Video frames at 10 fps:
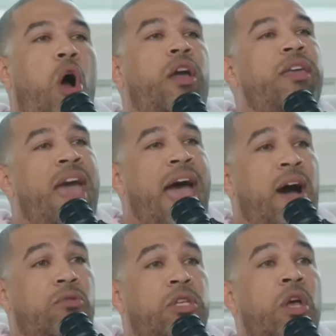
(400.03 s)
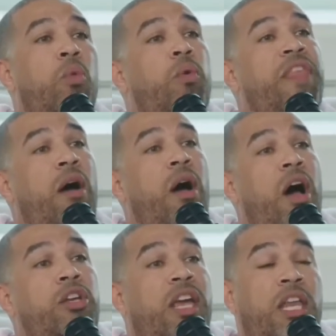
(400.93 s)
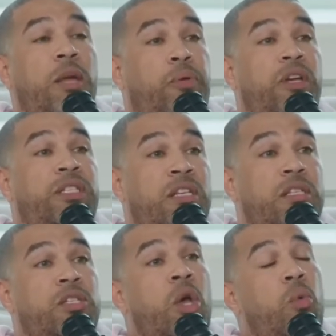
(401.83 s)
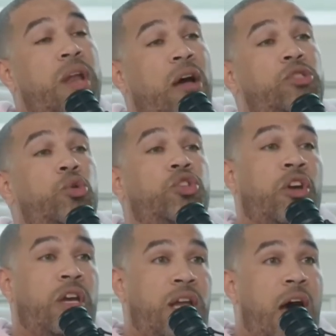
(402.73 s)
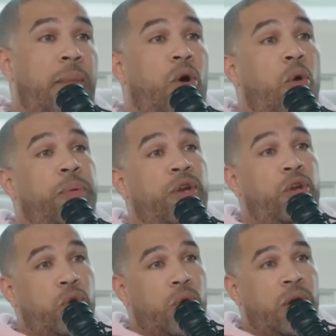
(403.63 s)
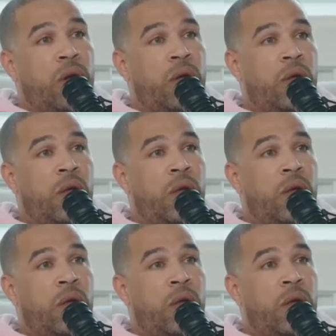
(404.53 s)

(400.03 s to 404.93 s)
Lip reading: can walk in your house without under any pretenses without you turning the knob and opening the door.